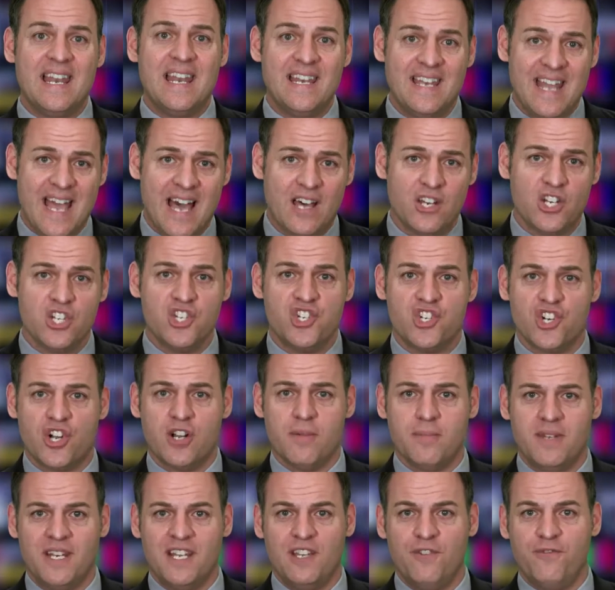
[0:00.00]
And now to
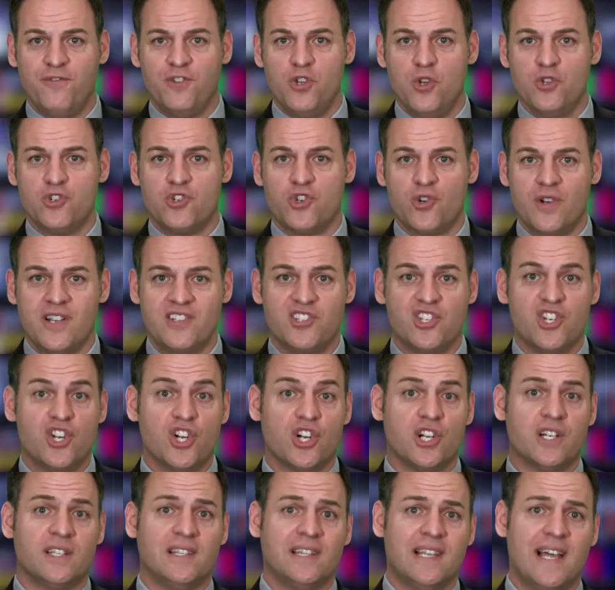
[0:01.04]
Germany,
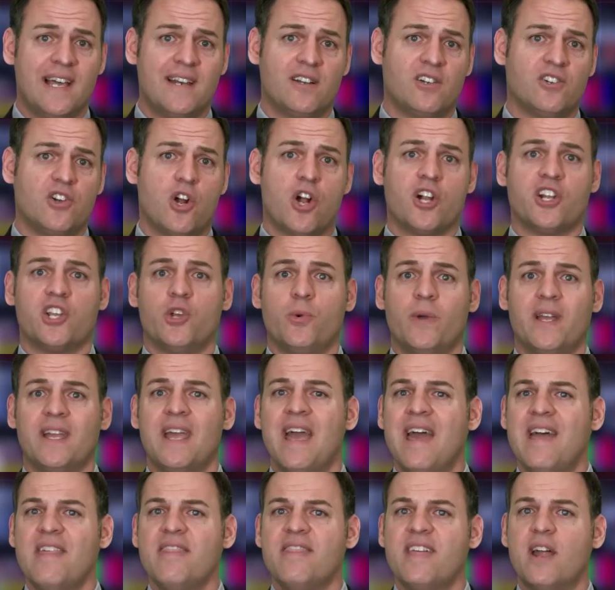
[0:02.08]
futurist Gerd Leonhard
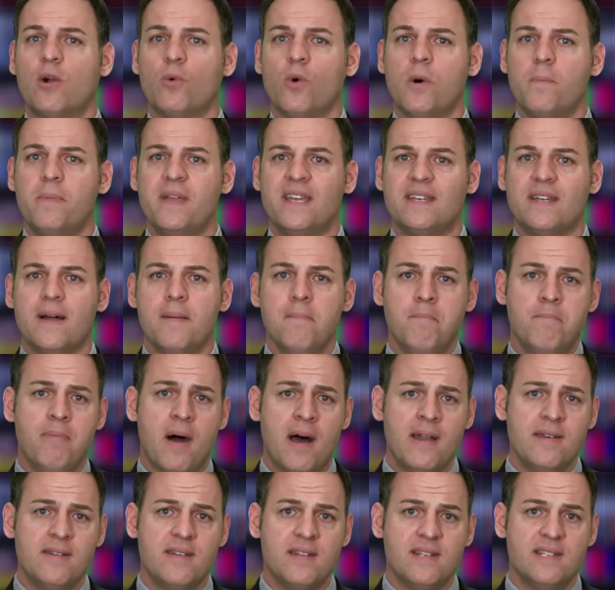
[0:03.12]
arguing there will be an
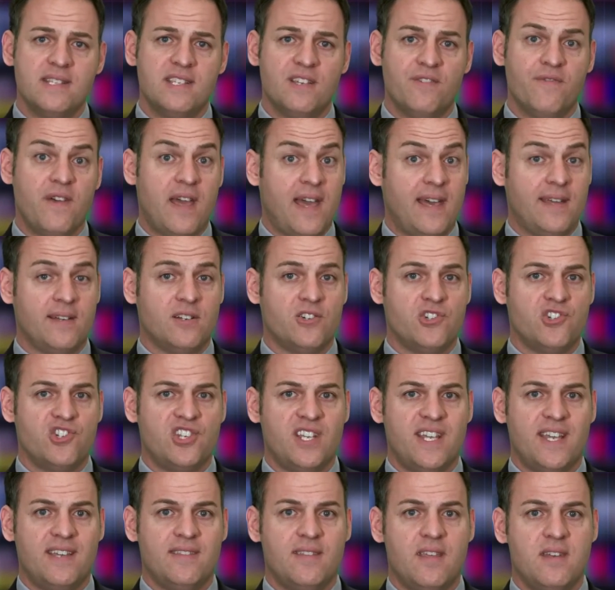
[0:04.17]
abundance of
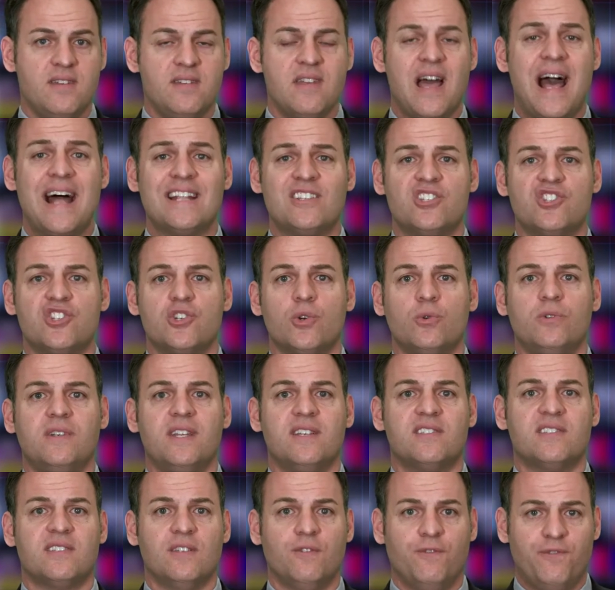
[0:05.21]
energy in the not so
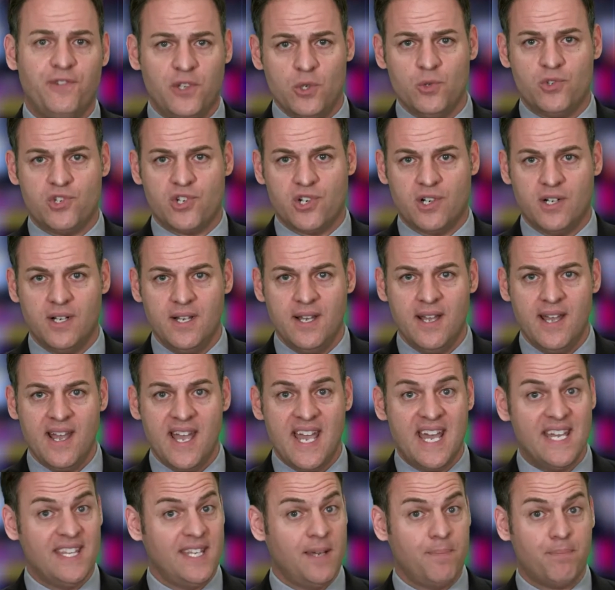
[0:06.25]
distant future,
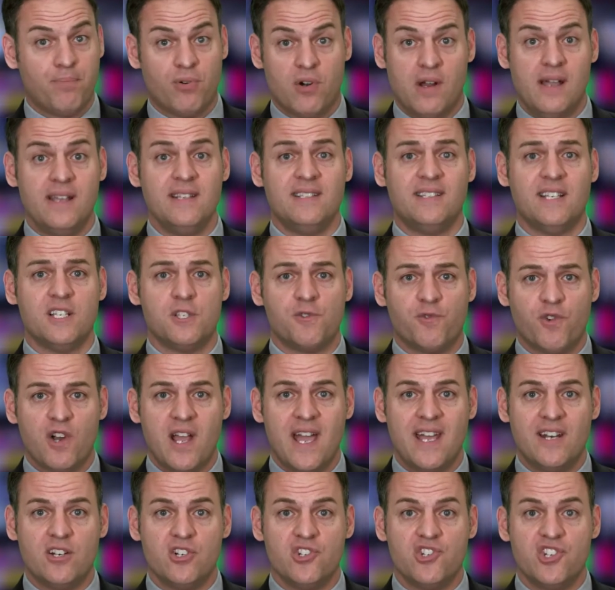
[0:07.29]
and the prices
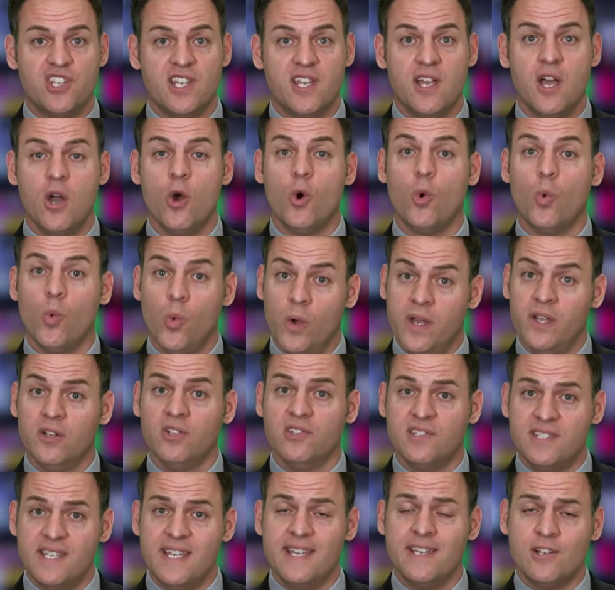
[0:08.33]
for energy
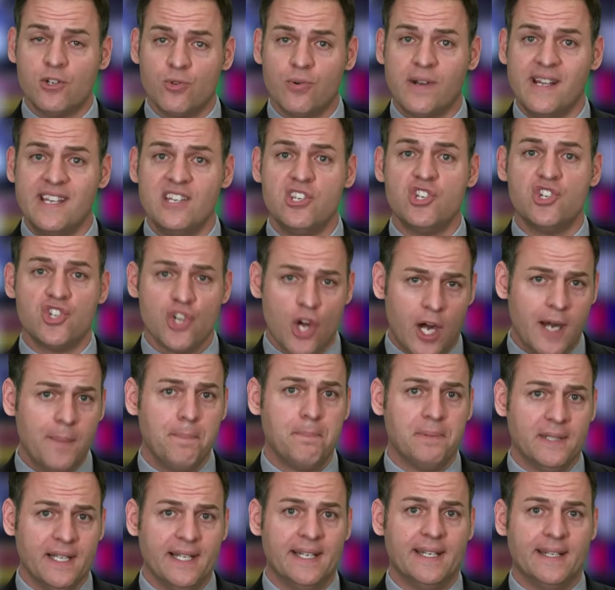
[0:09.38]
will decrease
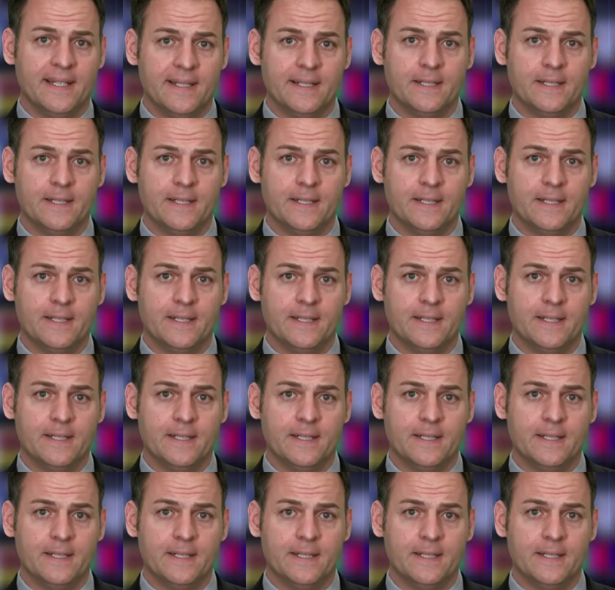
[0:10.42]
sharply.